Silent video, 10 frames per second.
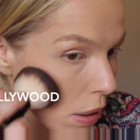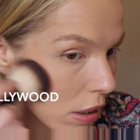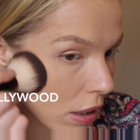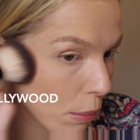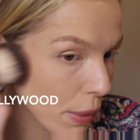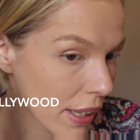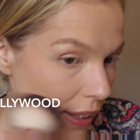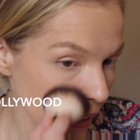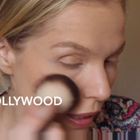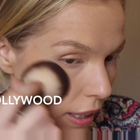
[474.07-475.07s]
little
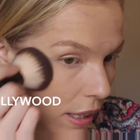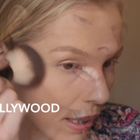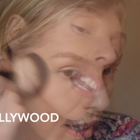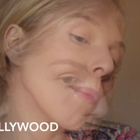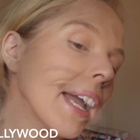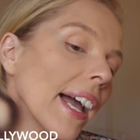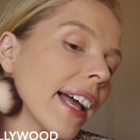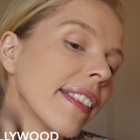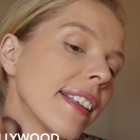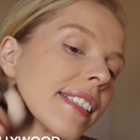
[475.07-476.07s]
beast. And in my
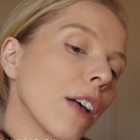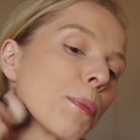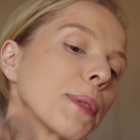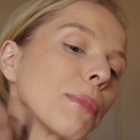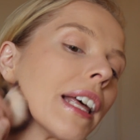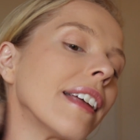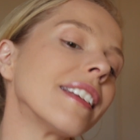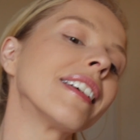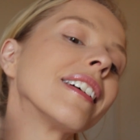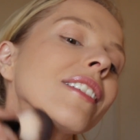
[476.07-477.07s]
head, this helps
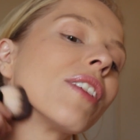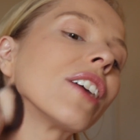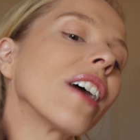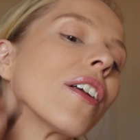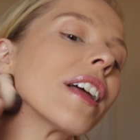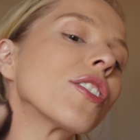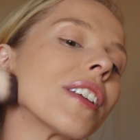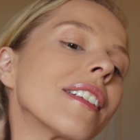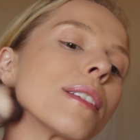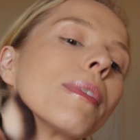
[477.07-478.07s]
blend my
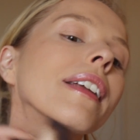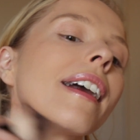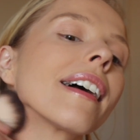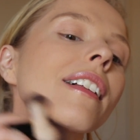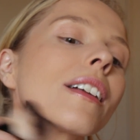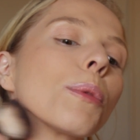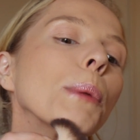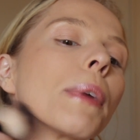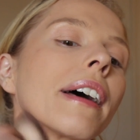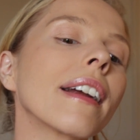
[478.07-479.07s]
foundation into my neck a little
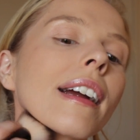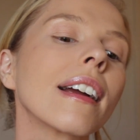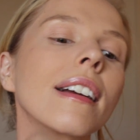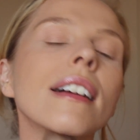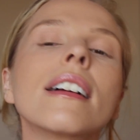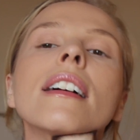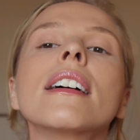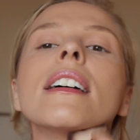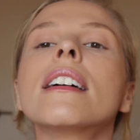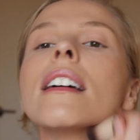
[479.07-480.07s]
bit better.
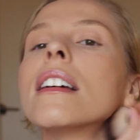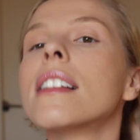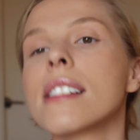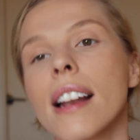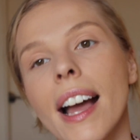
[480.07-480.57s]
Does it